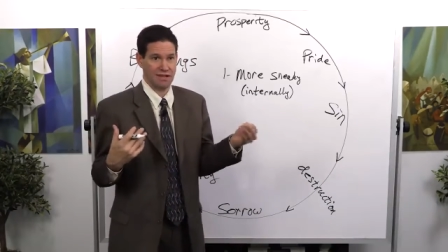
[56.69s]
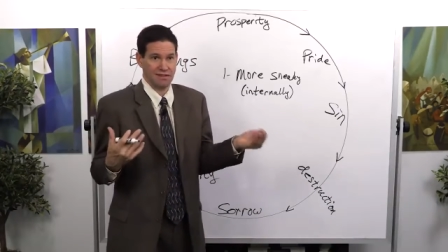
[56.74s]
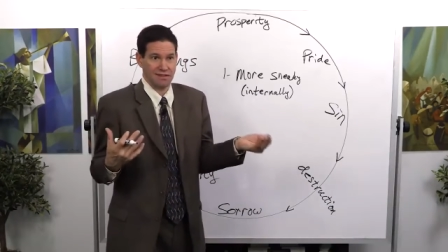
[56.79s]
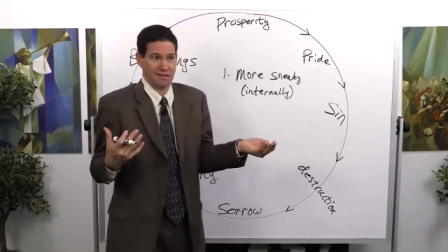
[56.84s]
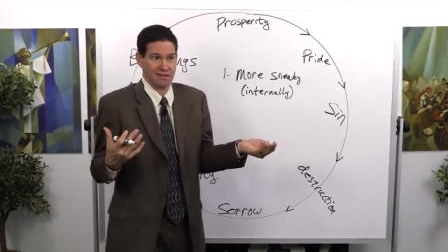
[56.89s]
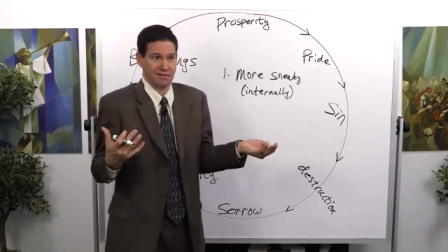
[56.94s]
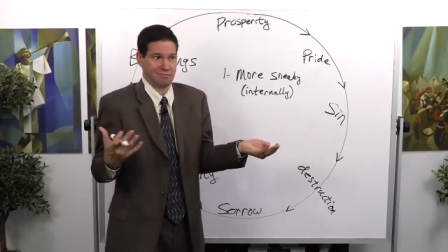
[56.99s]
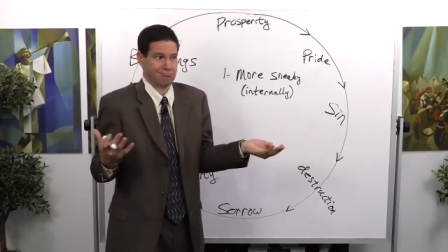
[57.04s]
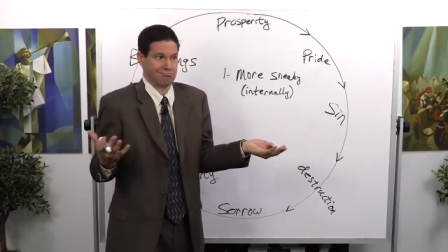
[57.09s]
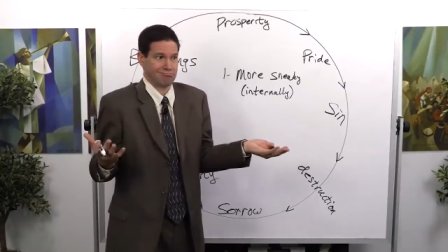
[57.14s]

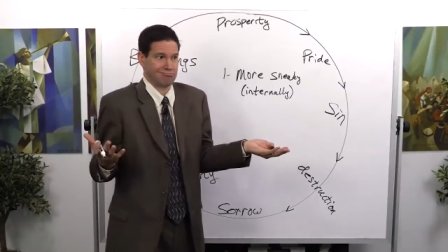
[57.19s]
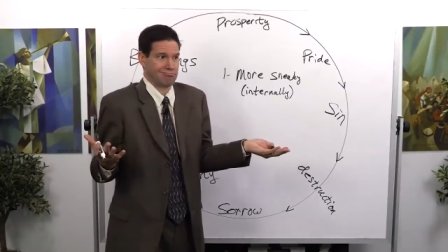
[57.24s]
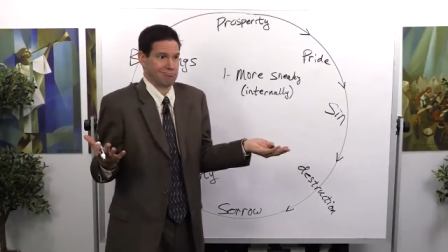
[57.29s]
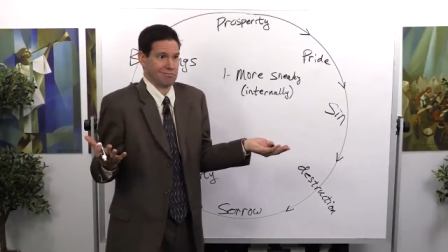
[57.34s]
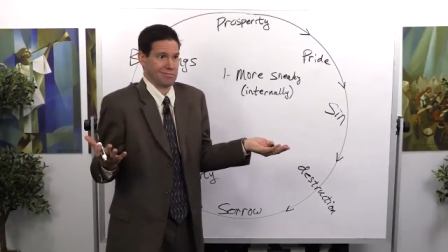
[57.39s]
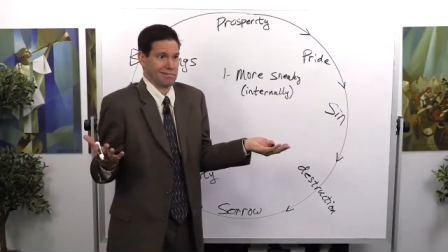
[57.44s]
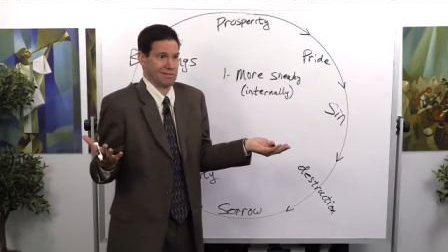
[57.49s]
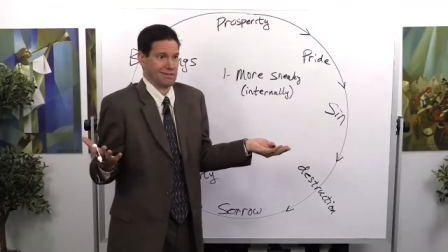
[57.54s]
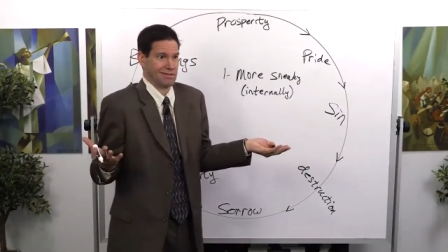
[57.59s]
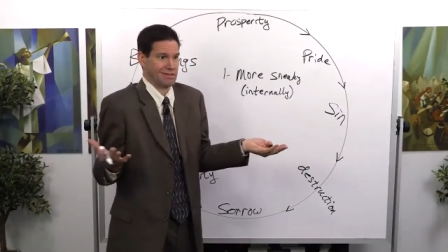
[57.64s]
that
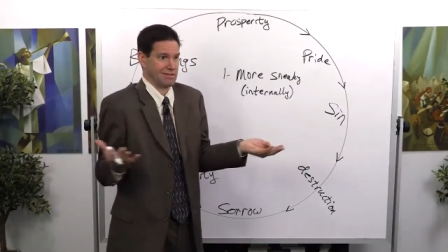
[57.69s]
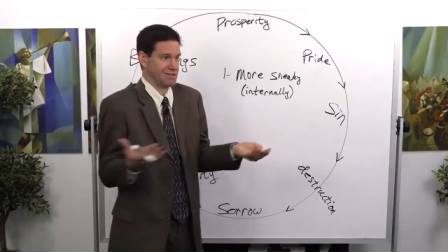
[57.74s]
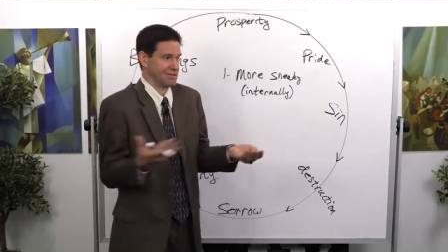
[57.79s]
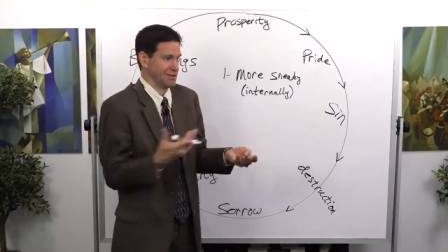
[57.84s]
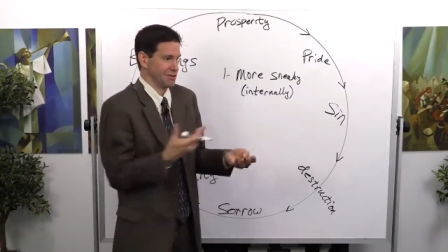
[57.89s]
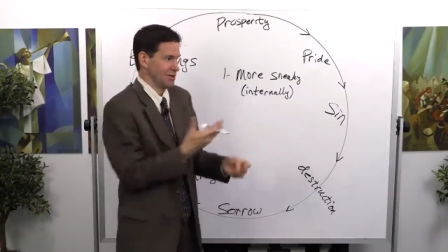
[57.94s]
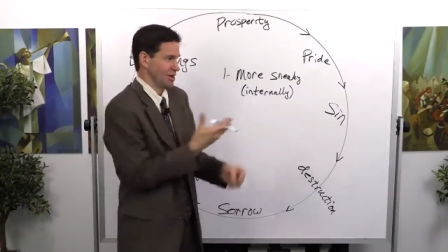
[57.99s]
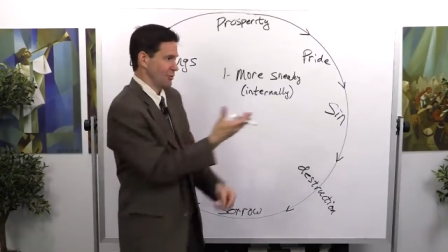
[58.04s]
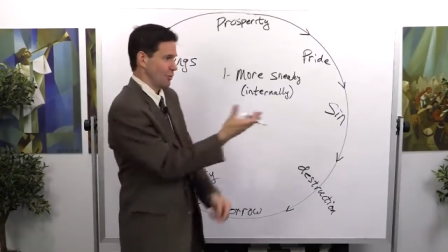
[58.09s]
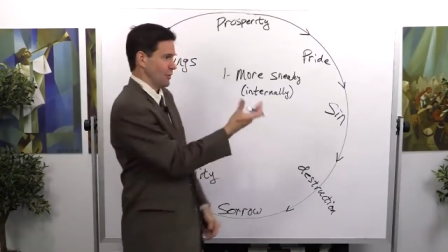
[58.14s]

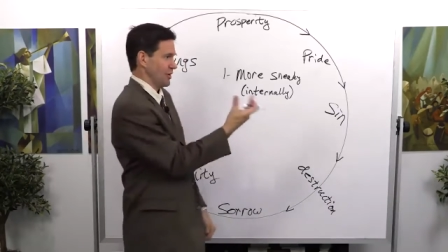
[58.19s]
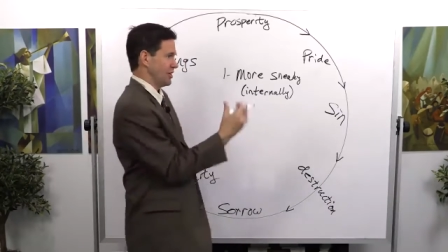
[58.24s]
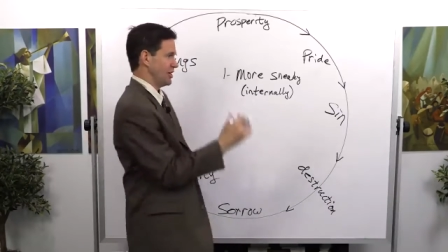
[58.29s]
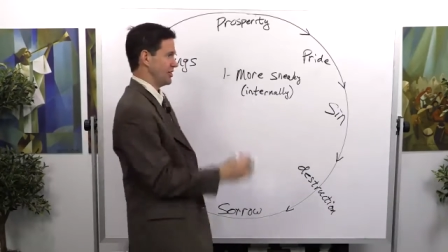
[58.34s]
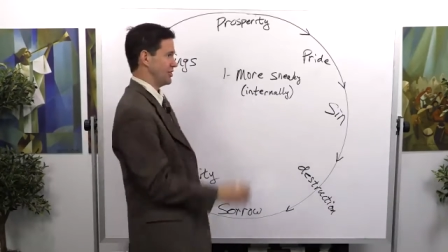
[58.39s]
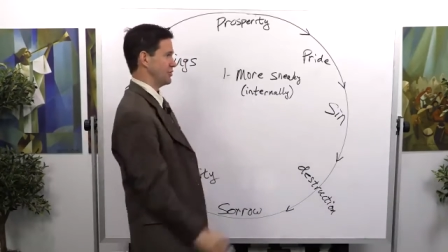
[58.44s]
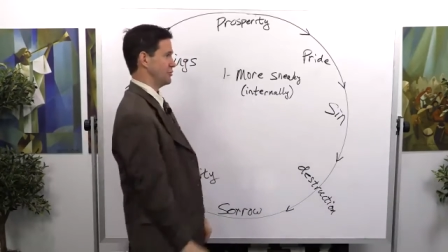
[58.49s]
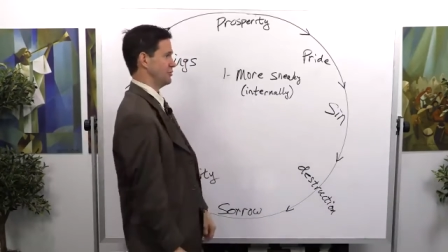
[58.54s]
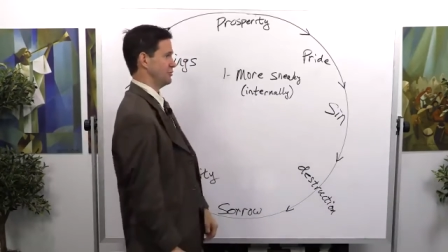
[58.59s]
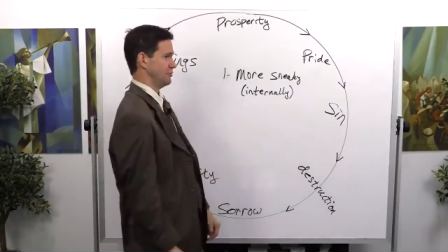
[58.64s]
they're not
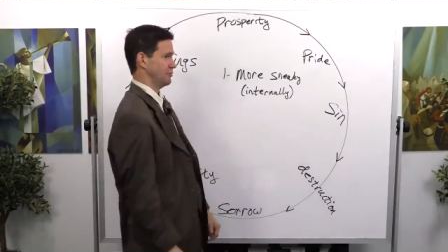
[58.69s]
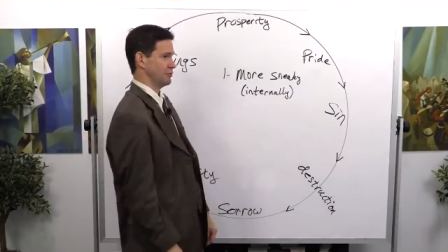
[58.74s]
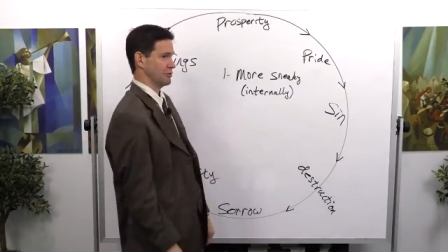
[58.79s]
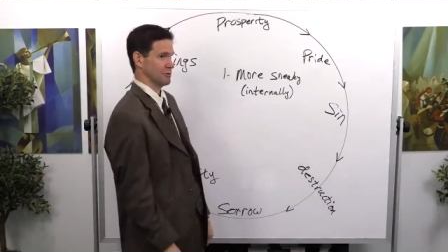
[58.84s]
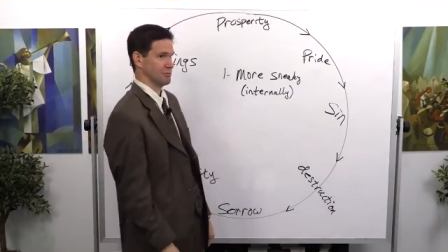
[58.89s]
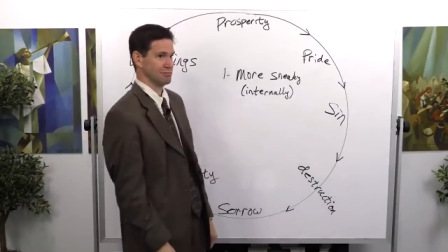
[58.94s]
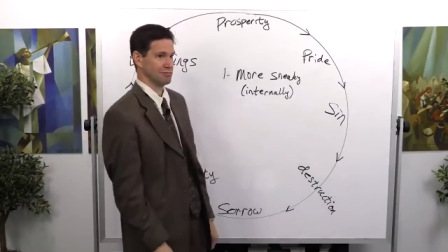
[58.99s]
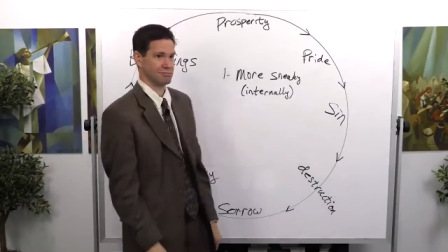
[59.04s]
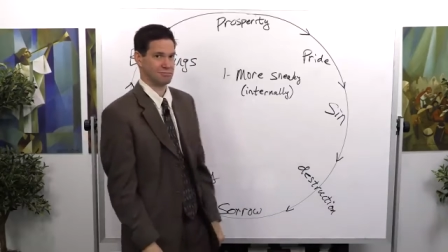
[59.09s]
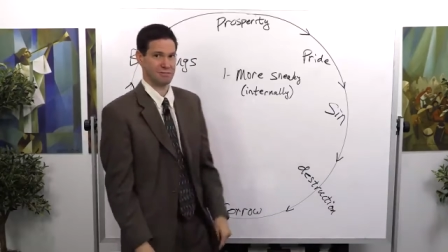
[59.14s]
wearing a
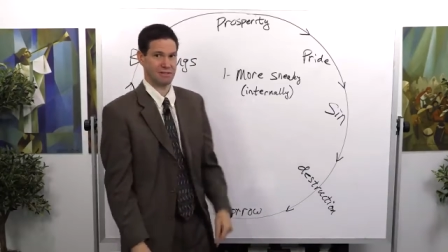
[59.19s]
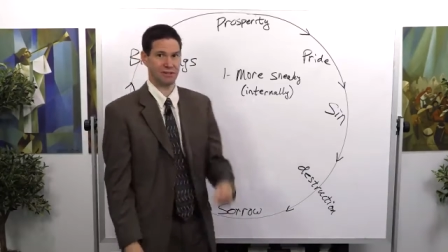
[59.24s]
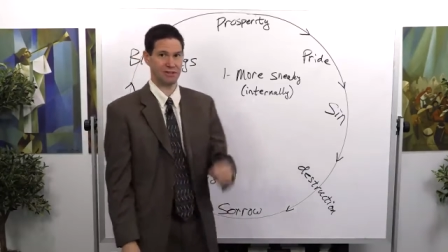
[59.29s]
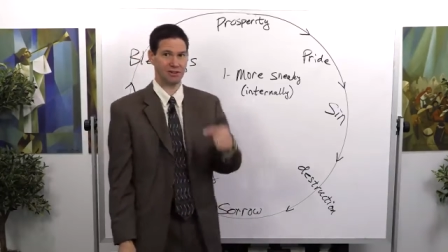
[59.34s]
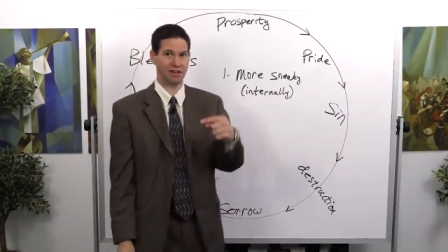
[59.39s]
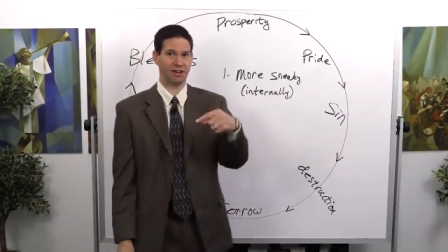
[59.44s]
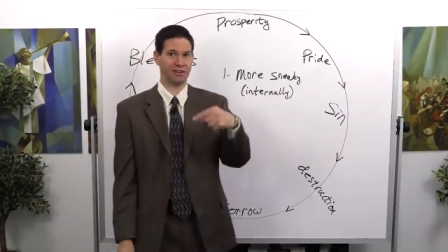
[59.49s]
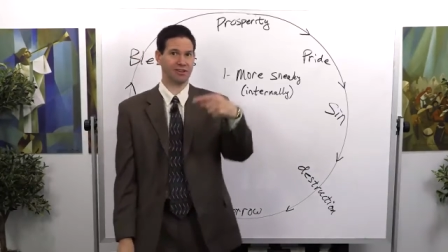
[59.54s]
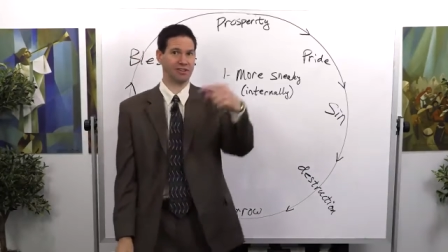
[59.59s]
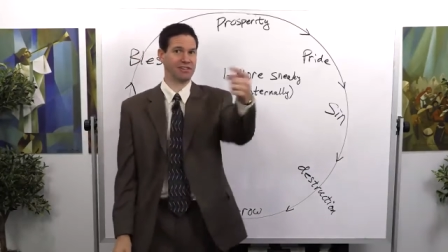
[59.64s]
uniform, they're
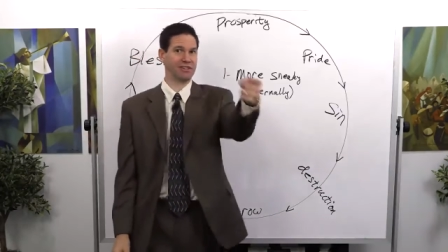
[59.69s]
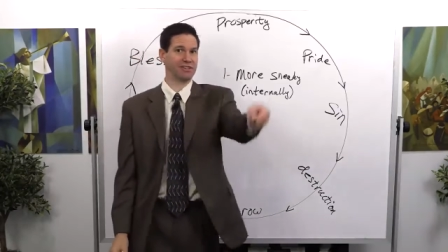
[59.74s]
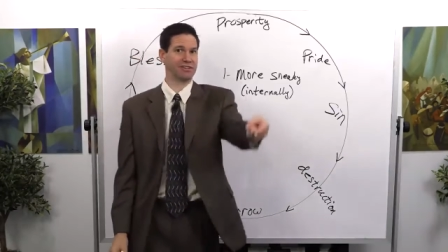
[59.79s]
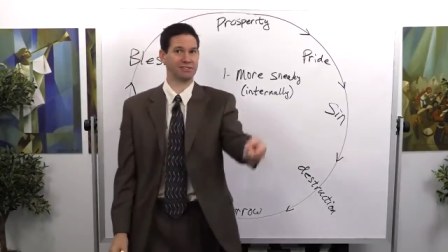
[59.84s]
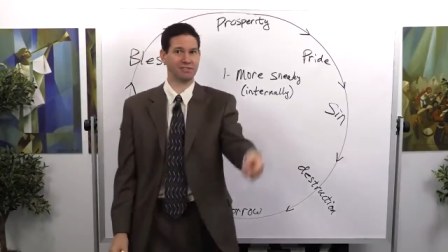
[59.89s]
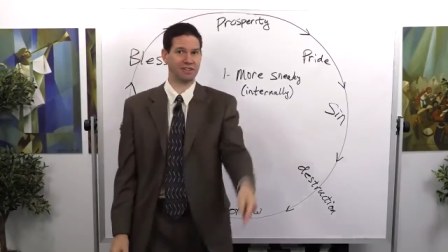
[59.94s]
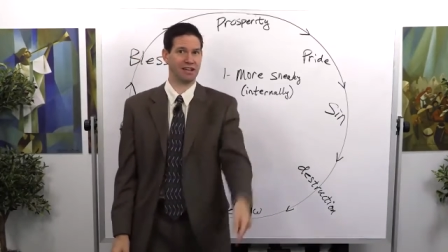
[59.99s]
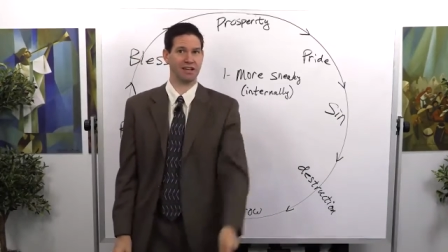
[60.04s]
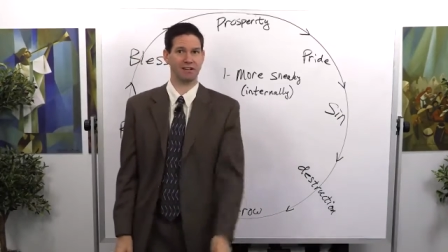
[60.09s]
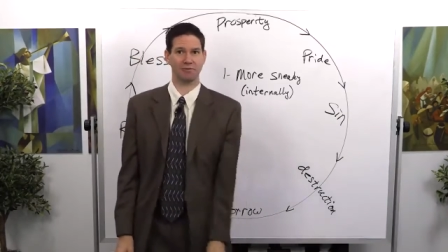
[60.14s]
not on their
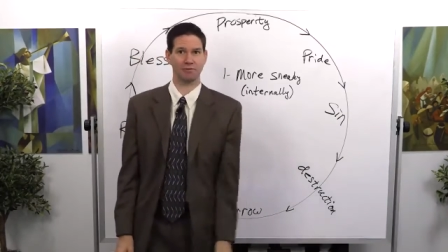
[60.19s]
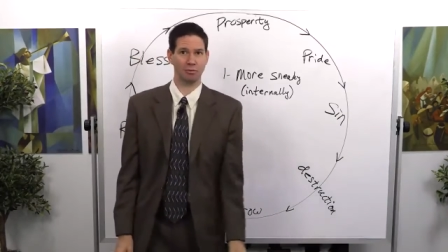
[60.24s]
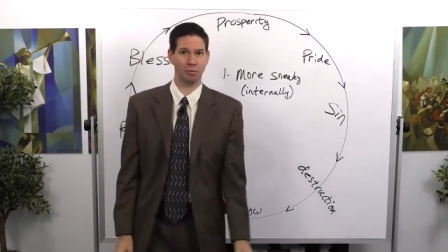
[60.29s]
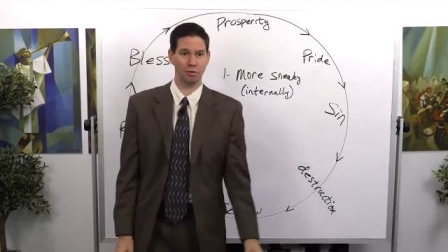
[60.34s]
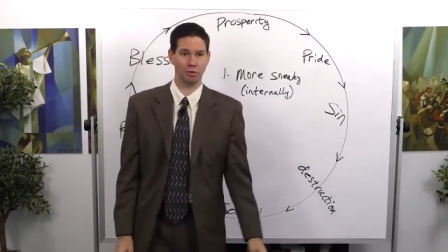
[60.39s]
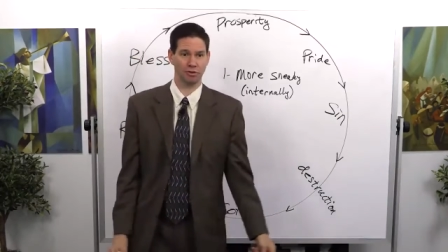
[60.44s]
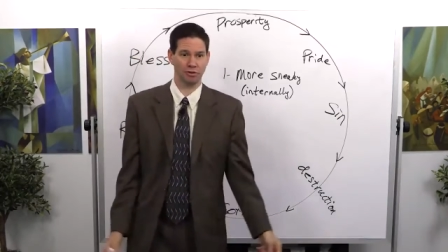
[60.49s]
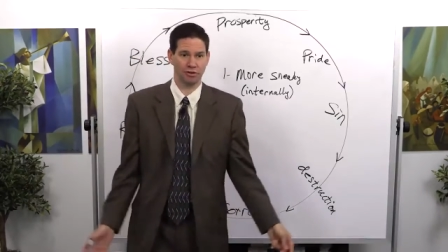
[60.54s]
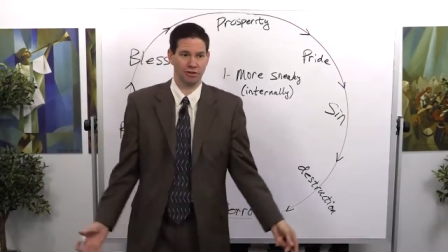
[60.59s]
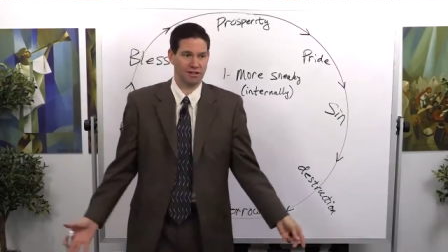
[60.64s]
side of a
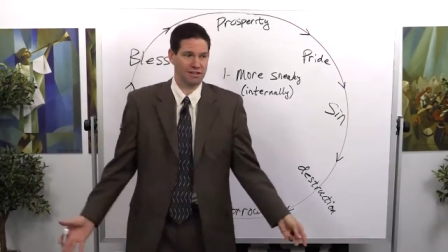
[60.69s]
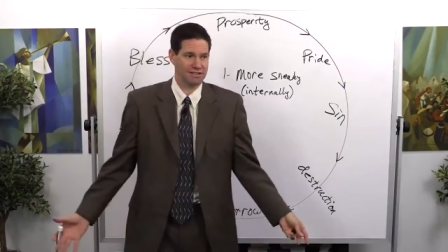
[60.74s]
border.